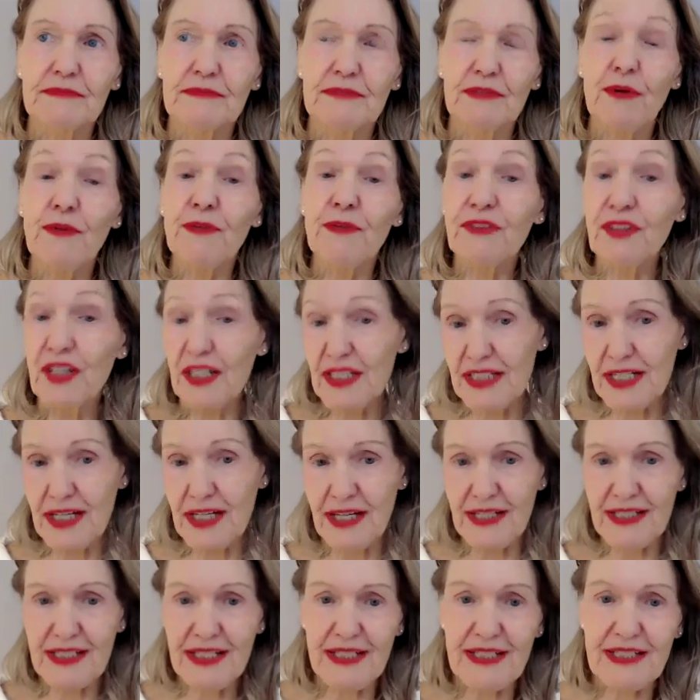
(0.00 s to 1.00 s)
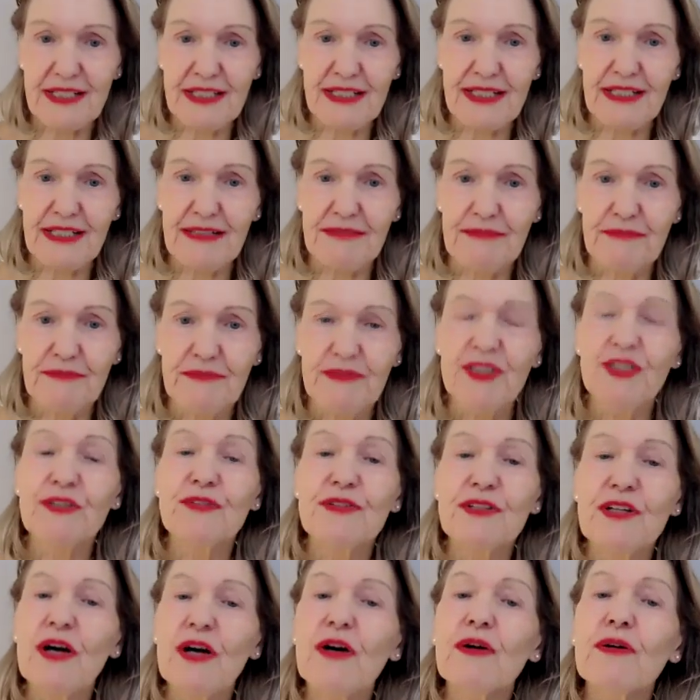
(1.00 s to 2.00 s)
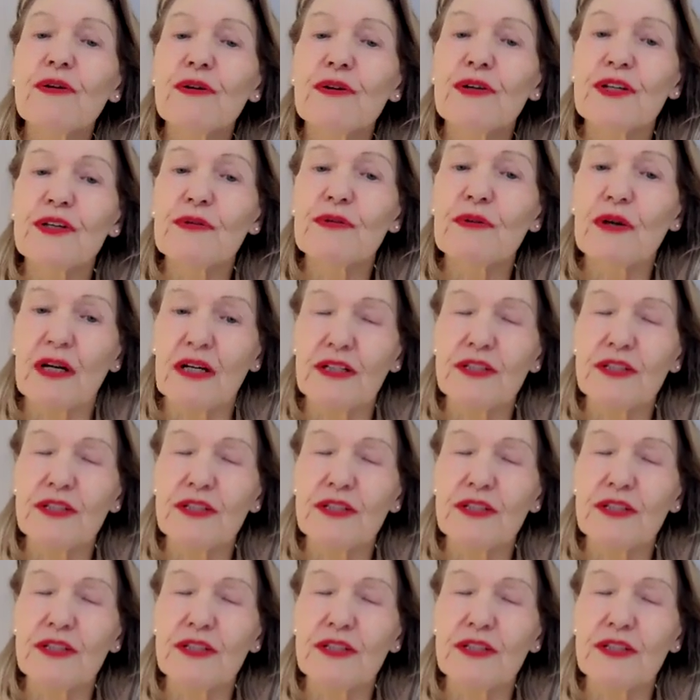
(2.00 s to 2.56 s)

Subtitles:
authentic identity, you know who you are.